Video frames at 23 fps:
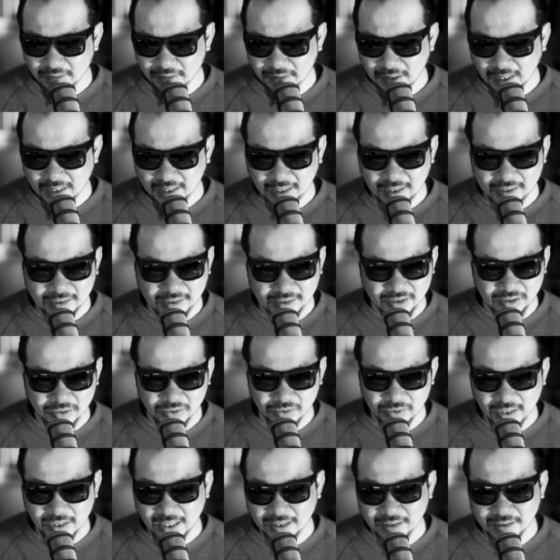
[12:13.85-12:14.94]
Like, I
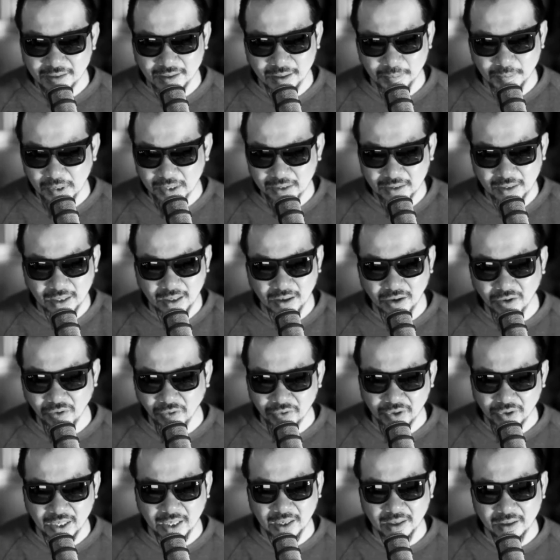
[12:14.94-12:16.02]
still, that's the bit that I
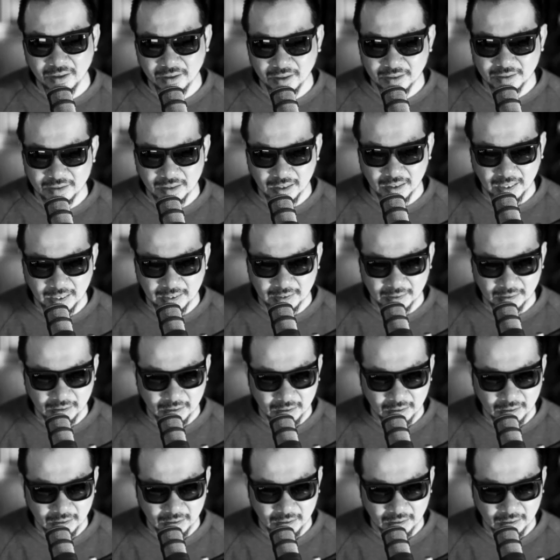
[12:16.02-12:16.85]
don't get. It's like,